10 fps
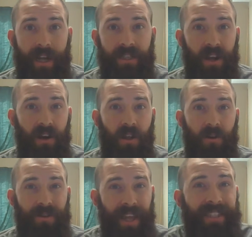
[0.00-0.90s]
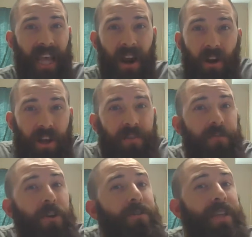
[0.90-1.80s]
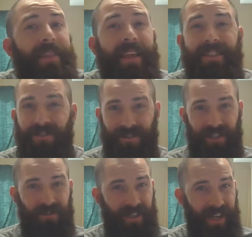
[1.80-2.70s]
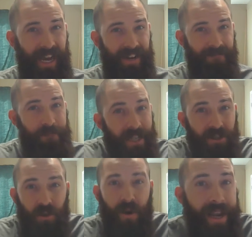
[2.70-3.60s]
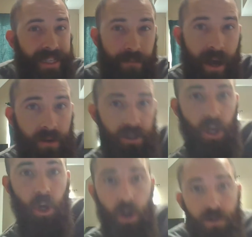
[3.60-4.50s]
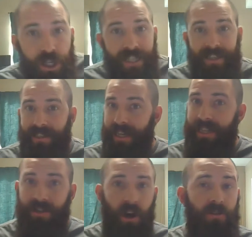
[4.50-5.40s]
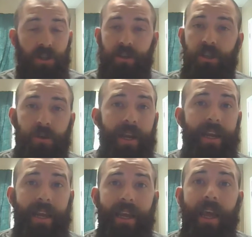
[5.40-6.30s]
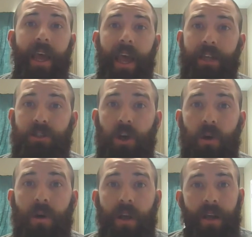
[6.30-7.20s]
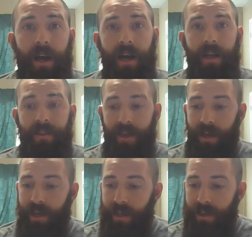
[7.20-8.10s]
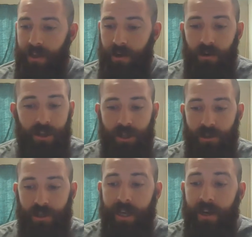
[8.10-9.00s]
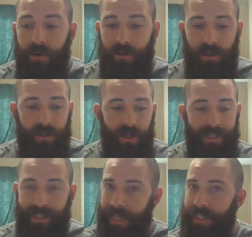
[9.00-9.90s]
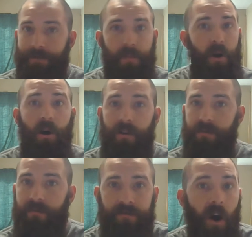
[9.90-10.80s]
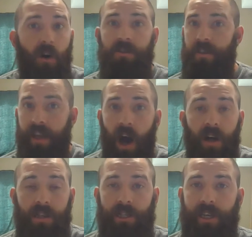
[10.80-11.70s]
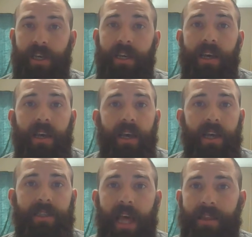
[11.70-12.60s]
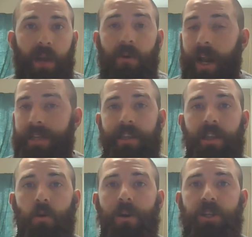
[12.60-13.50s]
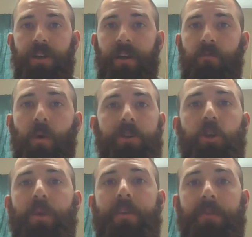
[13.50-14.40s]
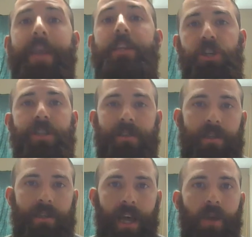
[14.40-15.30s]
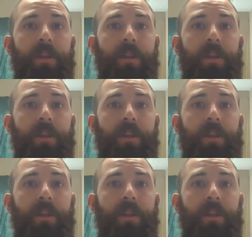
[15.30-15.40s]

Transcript: Because there are things that are confusing, things that are still kind of mysteries about who Jesus is and also the Trinity. And so the early church leaders, that sets them apart from false theology, is that they weren't asking the question of what do we think Jesus is like.